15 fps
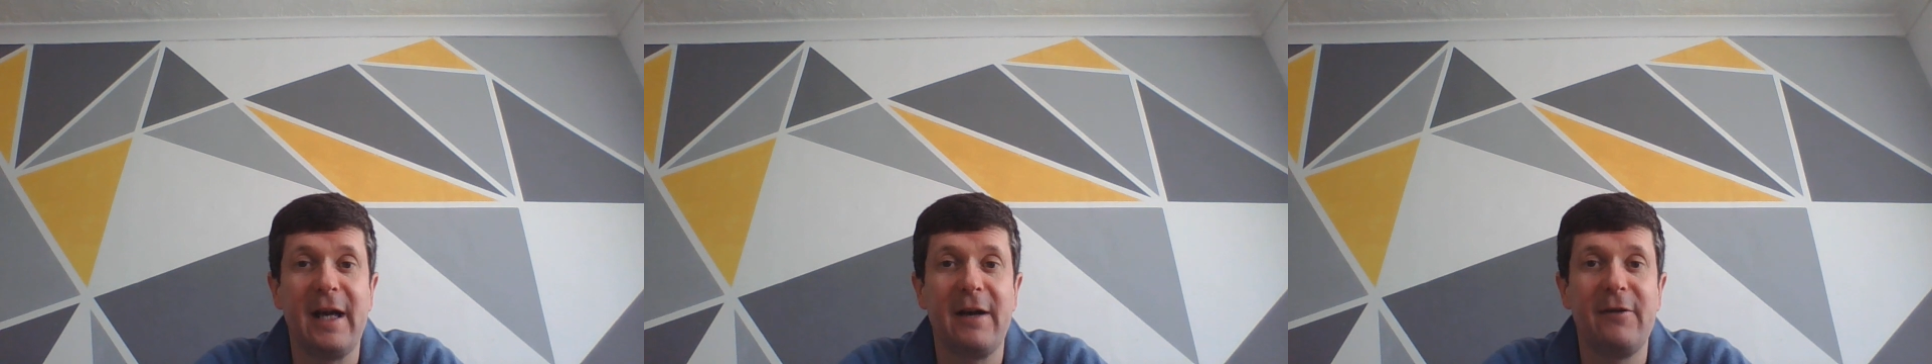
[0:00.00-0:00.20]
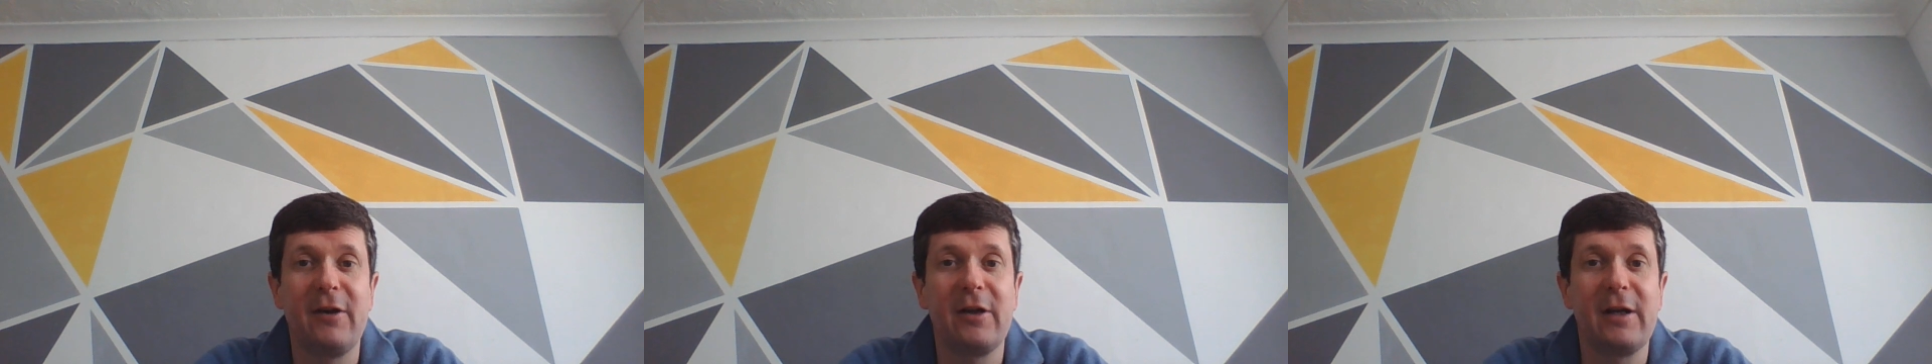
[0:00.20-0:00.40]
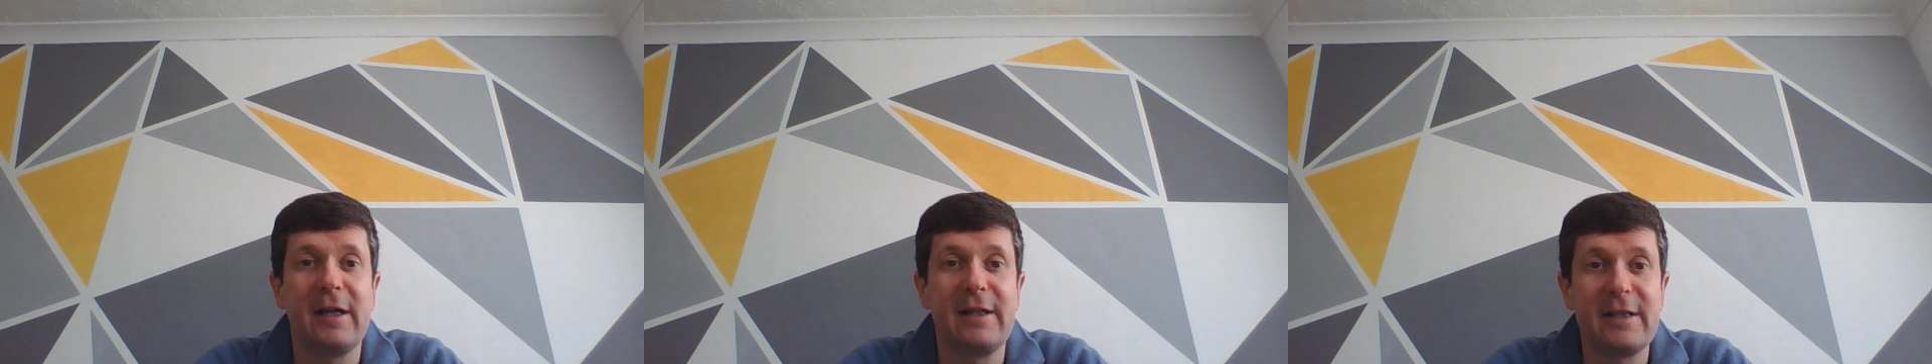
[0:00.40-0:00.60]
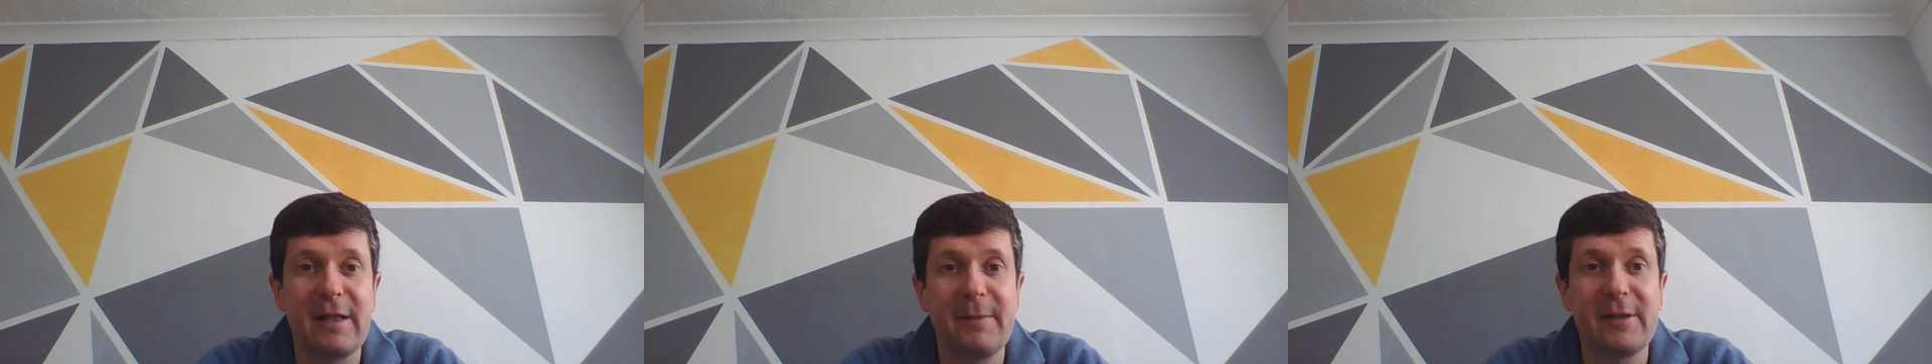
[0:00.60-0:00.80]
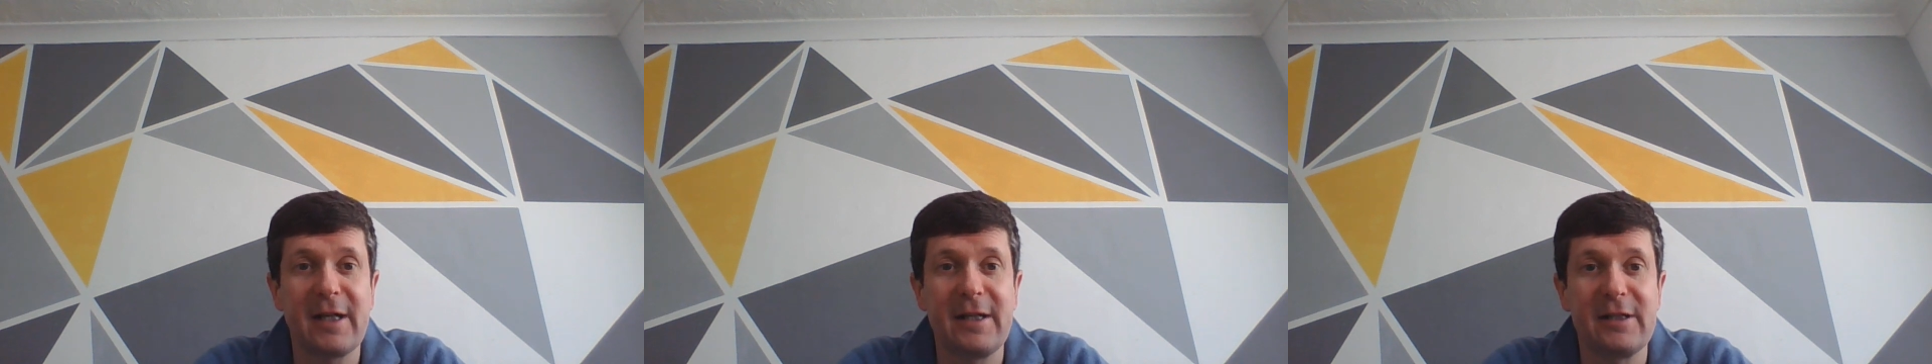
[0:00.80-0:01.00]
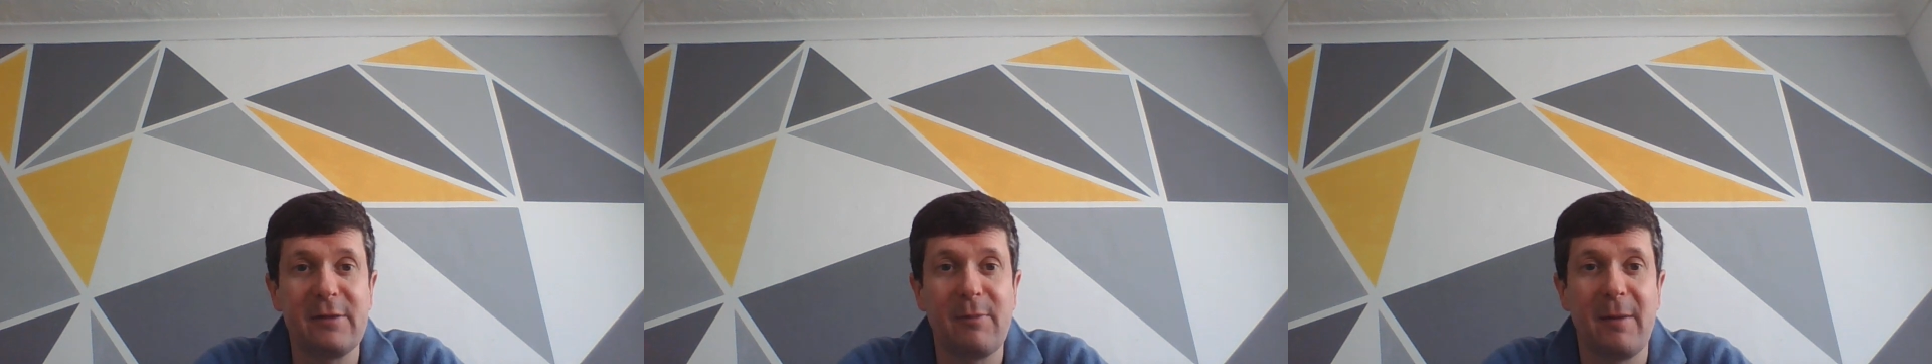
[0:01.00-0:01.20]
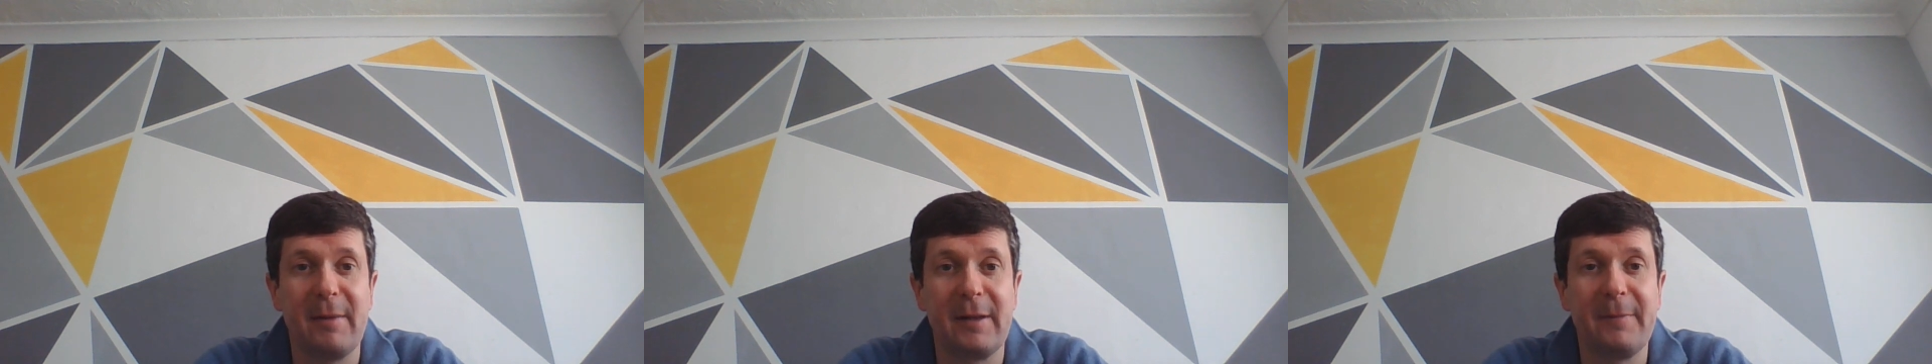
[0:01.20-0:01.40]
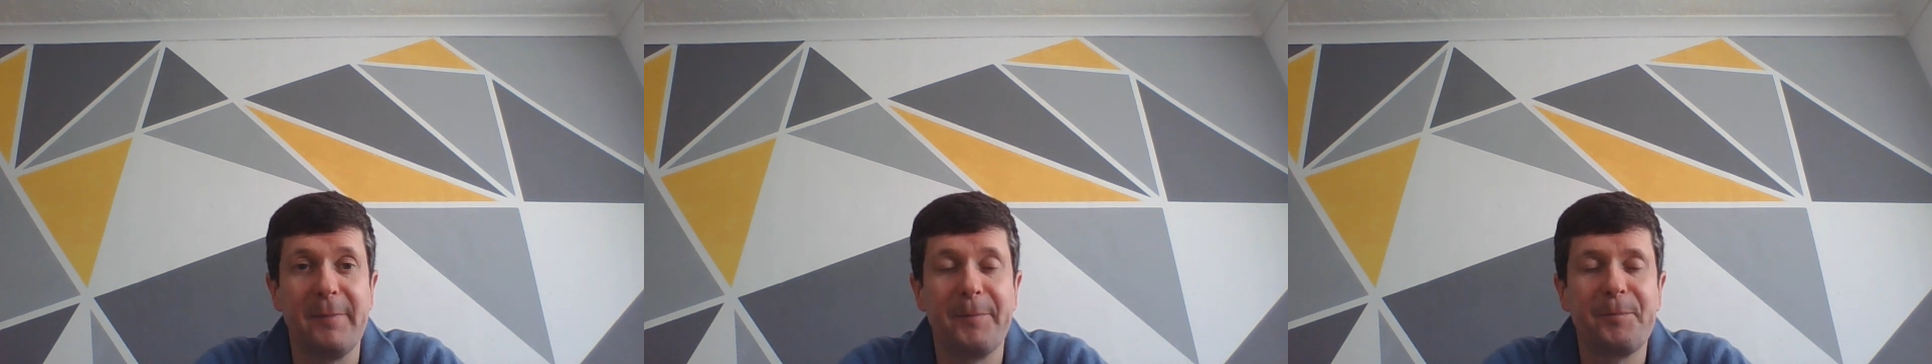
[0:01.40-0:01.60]
area, intimidating
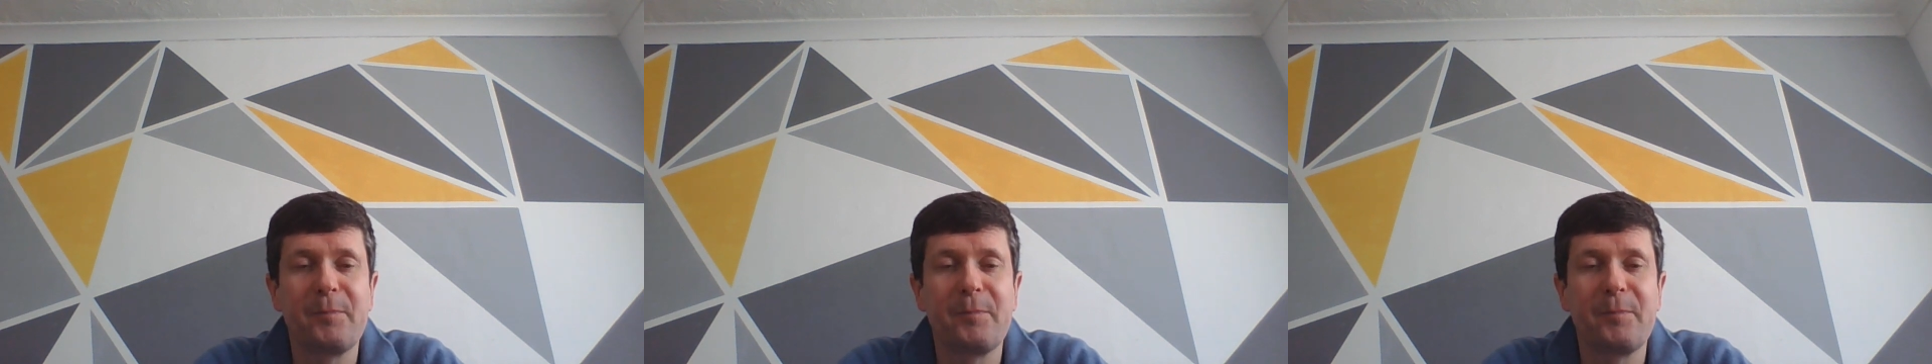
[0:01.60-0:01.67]
women.